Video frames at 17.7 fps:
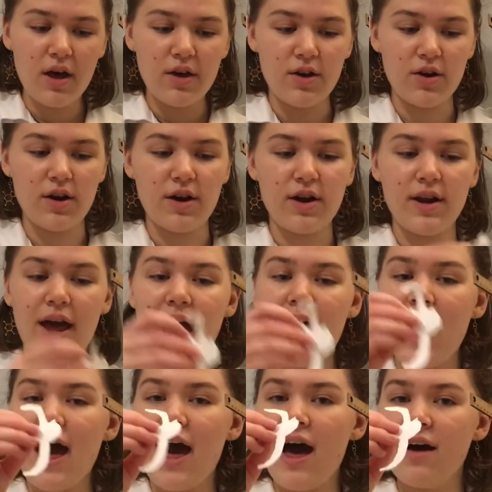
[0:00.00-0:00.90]
you're going to
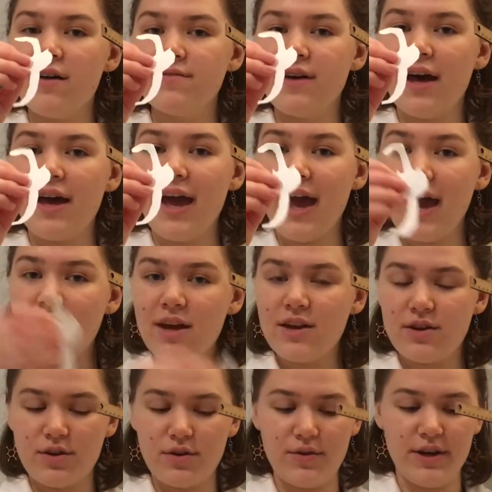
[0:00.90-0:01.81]
have
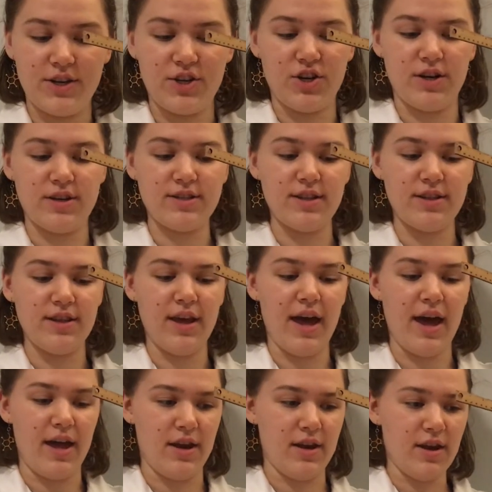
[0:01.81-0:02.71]
8 creatures in the
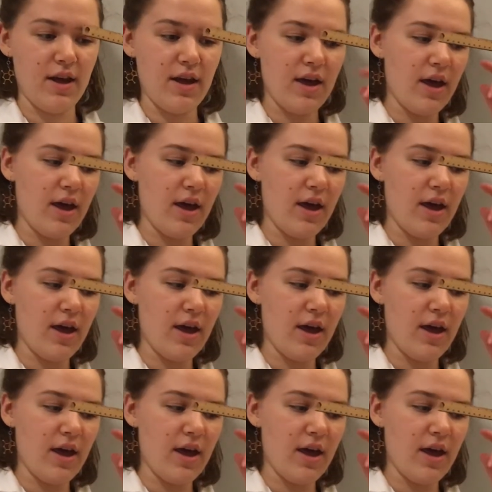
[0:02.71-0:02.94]
end.